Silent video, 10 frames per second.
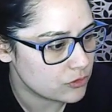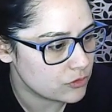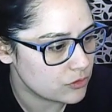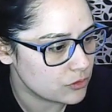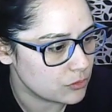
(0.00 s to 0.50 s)

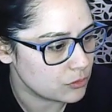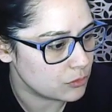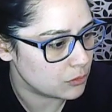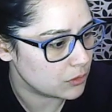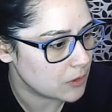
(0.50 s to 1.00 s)

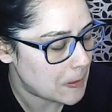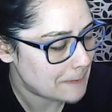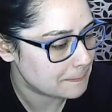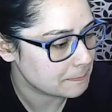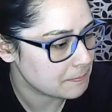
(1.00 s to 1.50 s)
to,
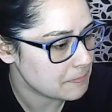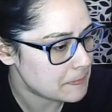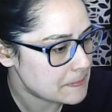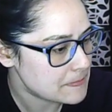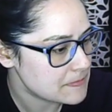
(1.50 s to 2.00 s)

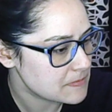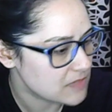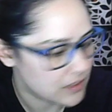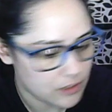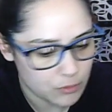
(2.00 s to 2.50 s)

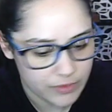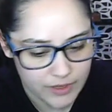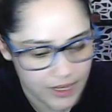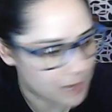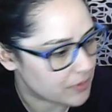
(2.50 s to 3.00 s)
I don't want that
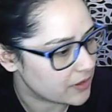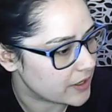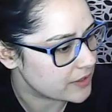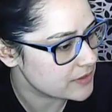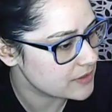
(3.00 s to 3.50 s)

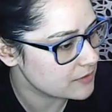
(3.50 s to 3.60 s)
capitalized.